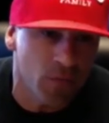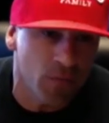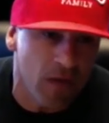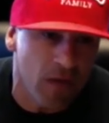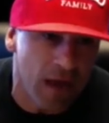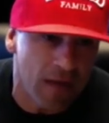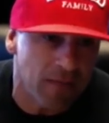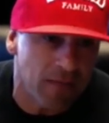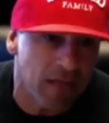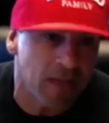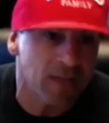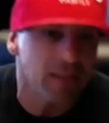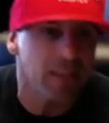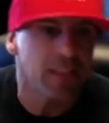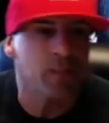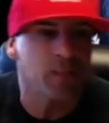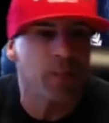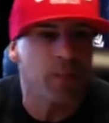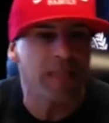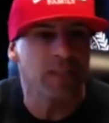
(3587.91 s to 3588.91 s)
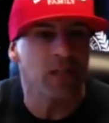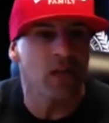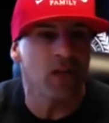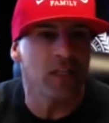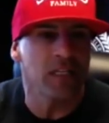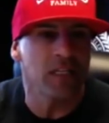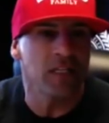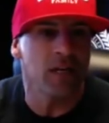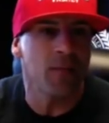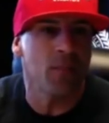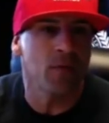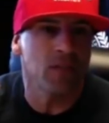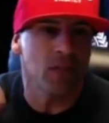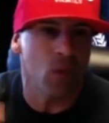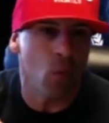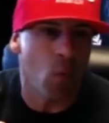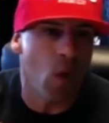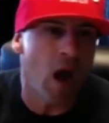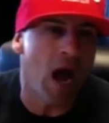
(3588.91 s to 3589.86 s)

Five thousand is based on these numbers and why.